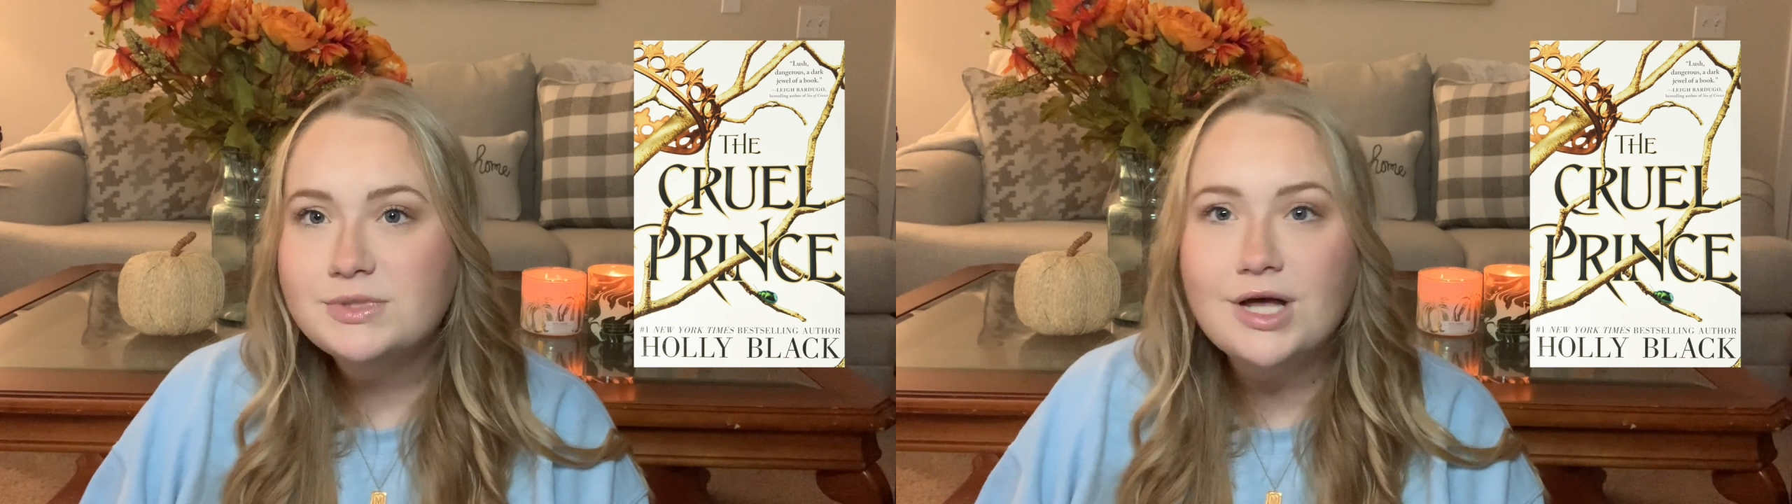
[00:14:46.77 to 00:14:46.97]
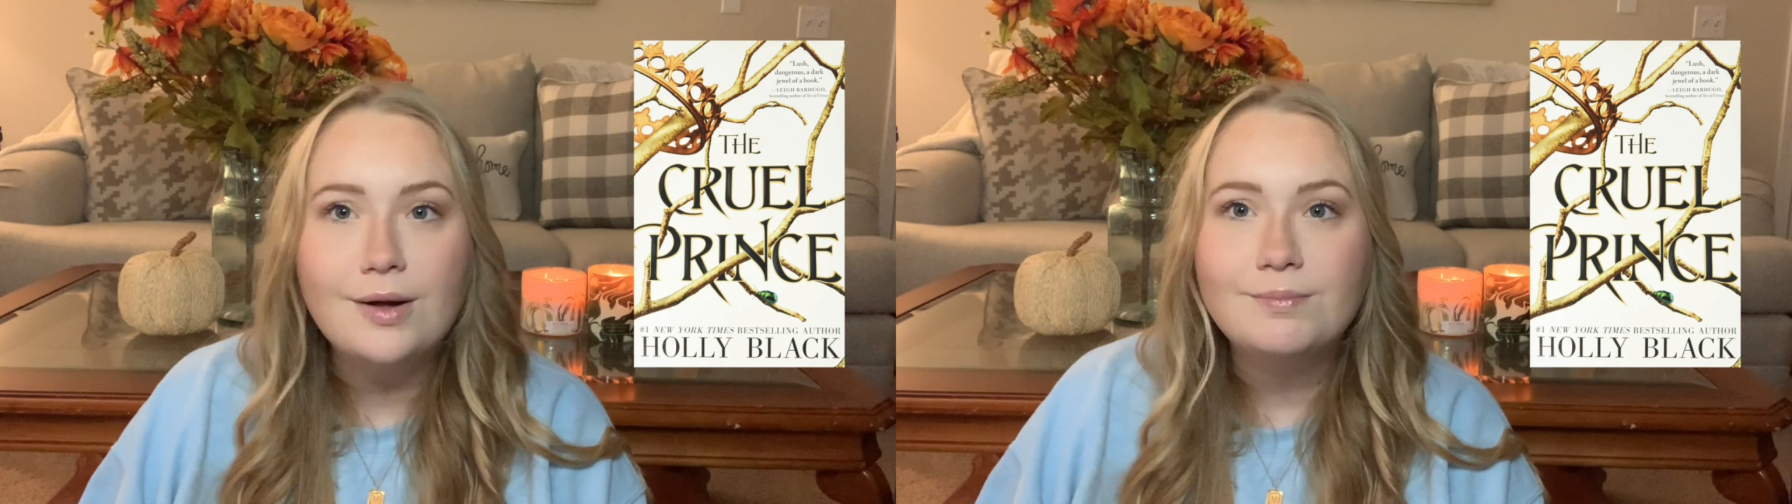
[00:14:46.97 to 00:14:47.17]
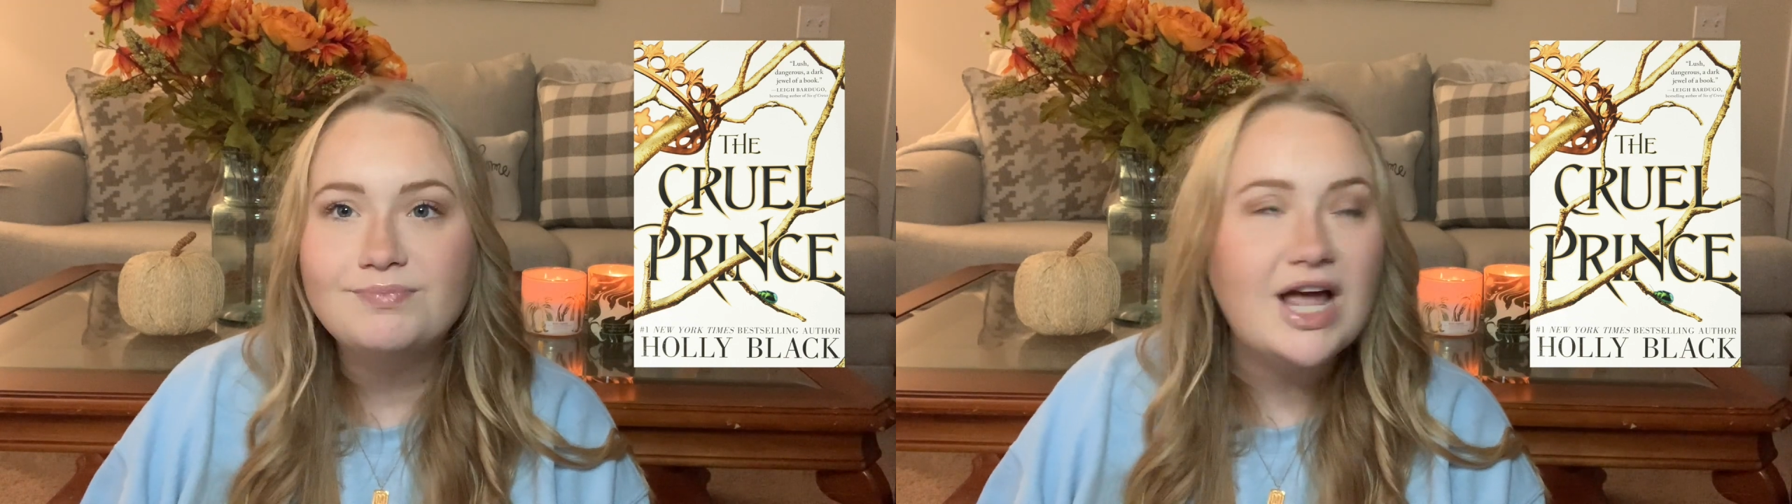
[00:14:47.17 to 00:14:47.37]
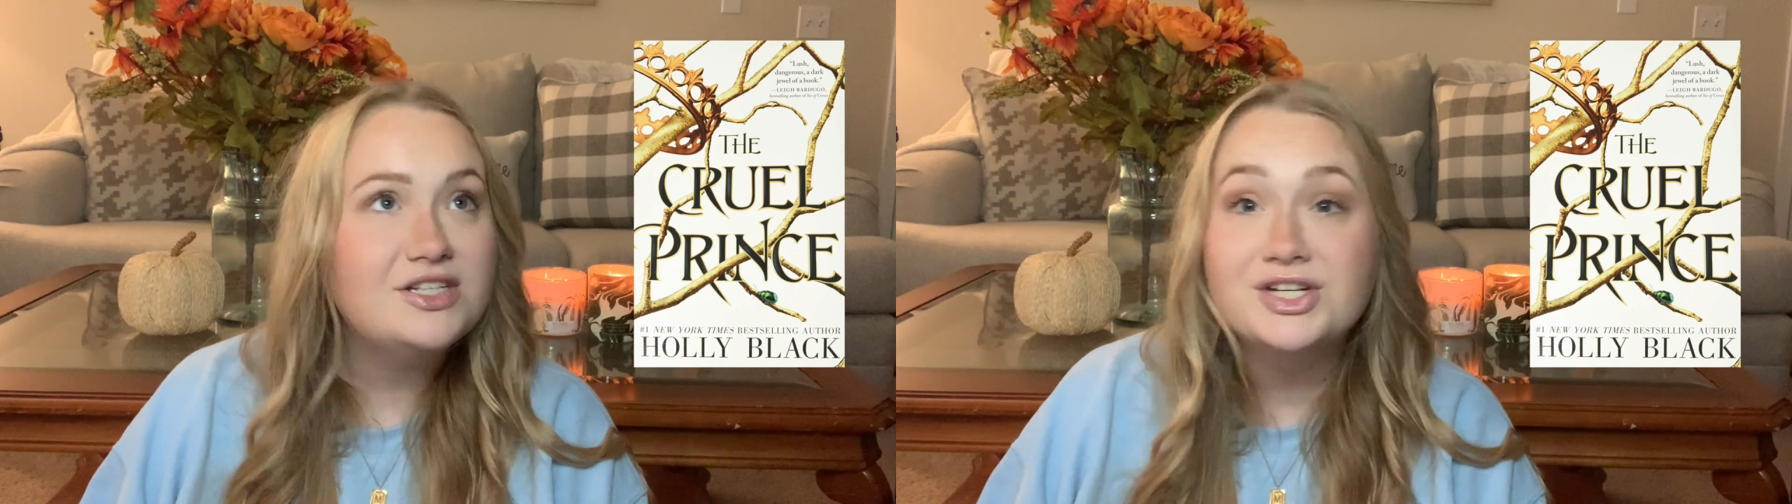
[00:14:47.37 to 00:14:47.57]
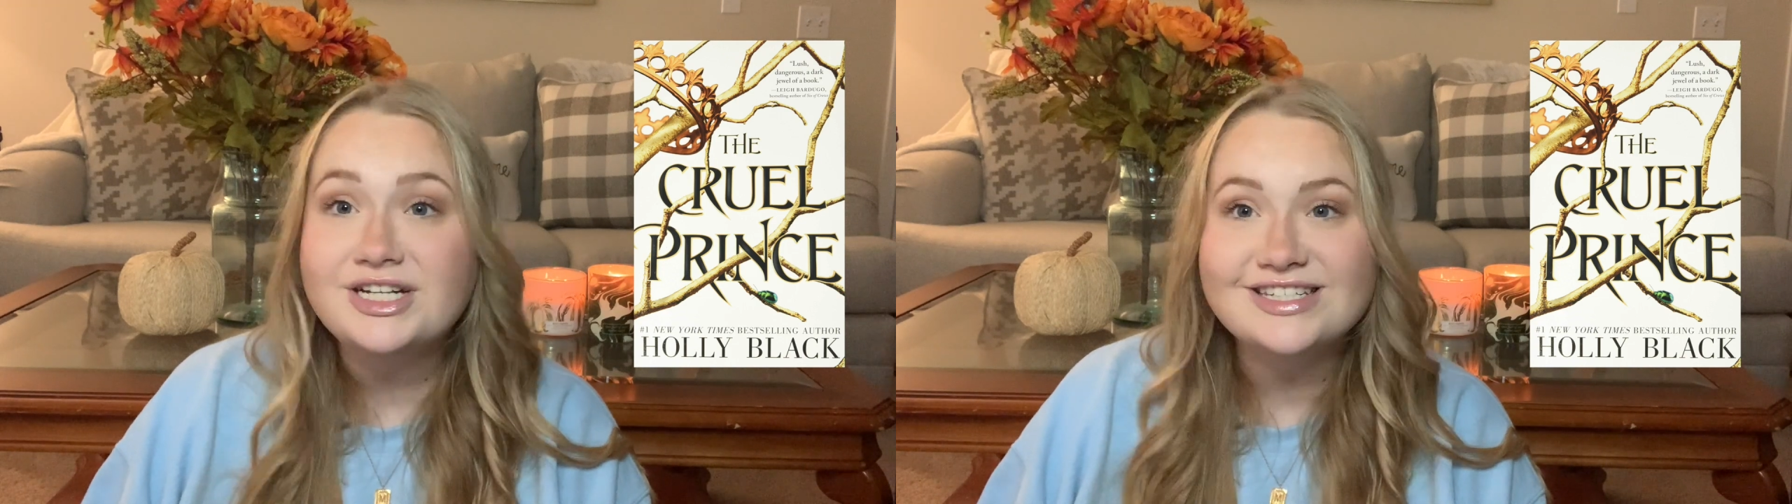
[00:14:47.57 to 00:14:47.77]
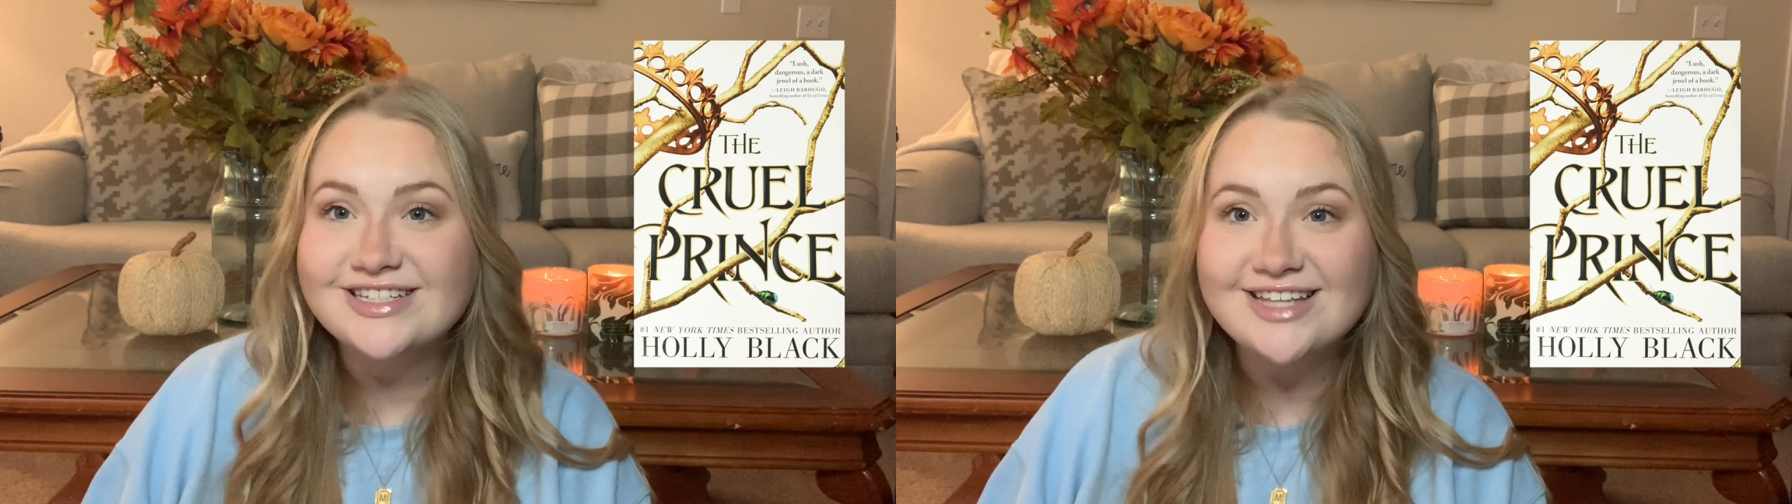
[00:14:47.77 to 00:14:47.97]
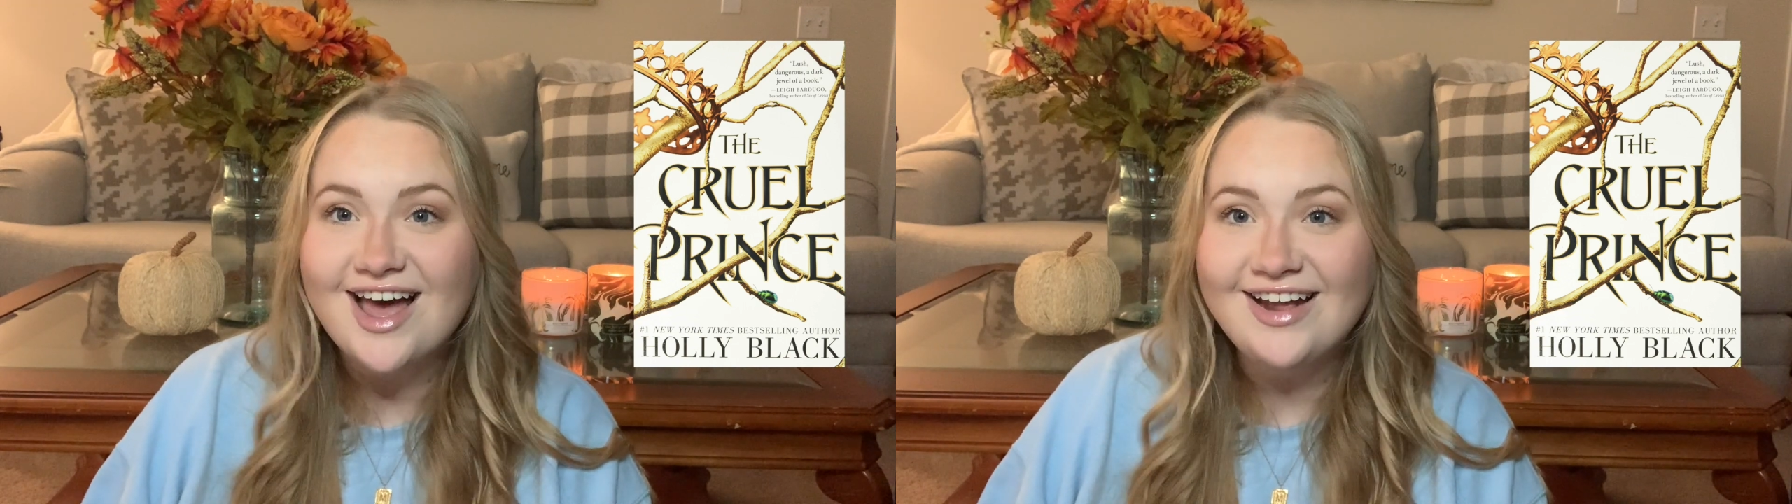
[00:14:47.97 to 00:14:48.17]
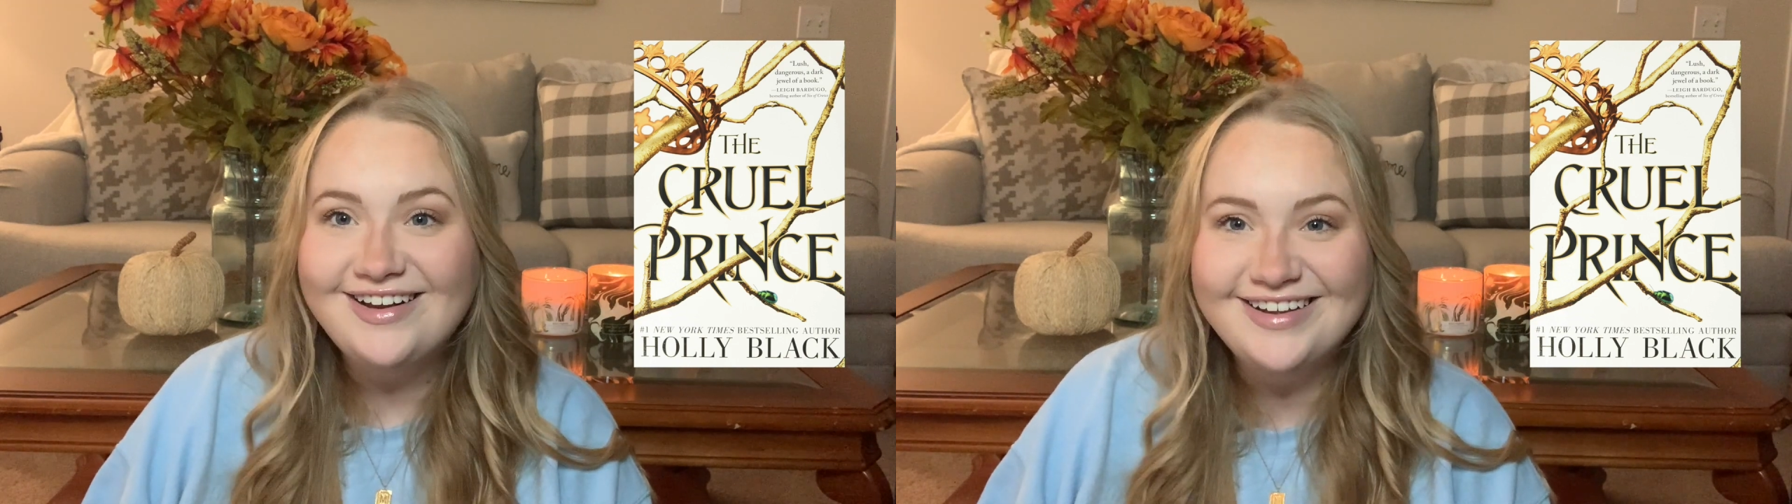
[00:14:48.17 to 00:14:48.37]
so I took it as a
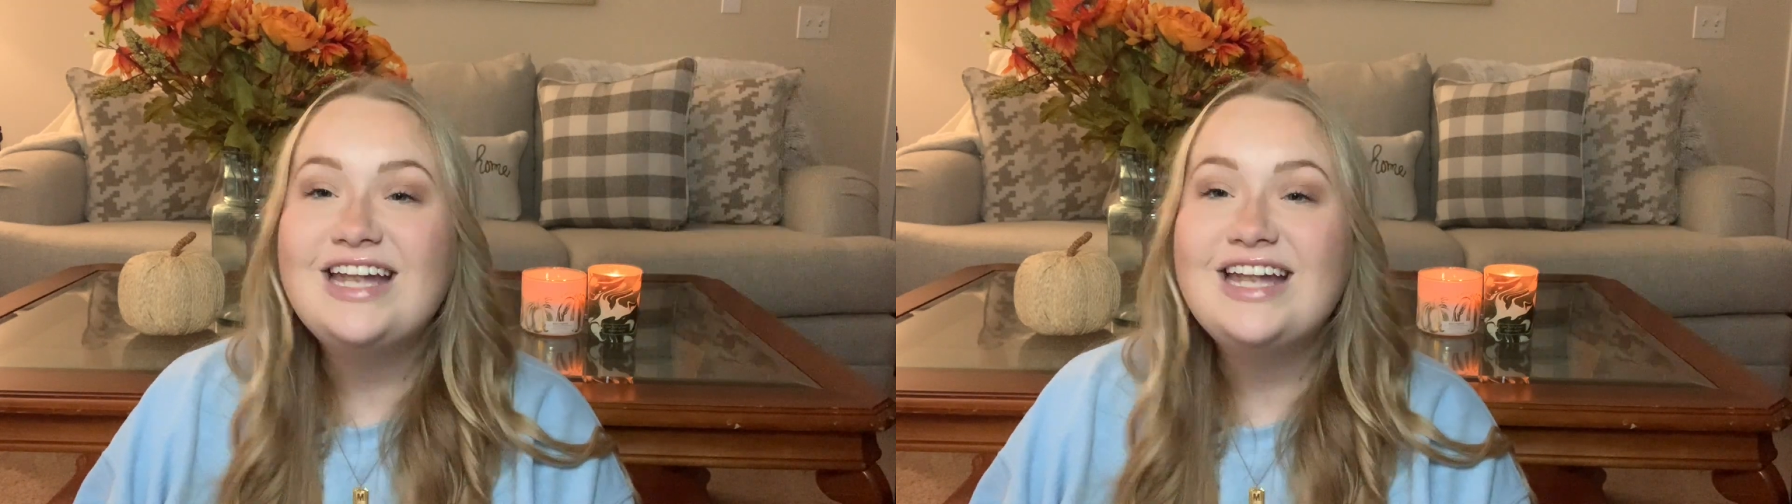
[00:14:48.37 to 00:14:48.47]
sign.